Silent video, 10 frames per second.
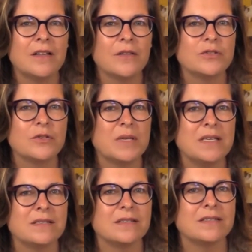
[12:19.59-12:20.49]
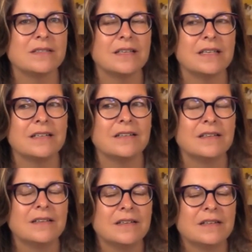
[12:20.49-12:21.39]
Those are pieces. And,
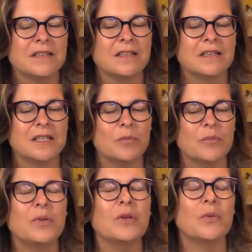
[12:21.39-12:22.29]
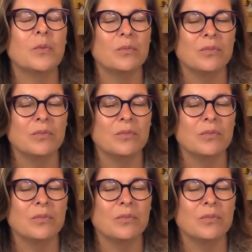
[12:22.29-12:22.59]
the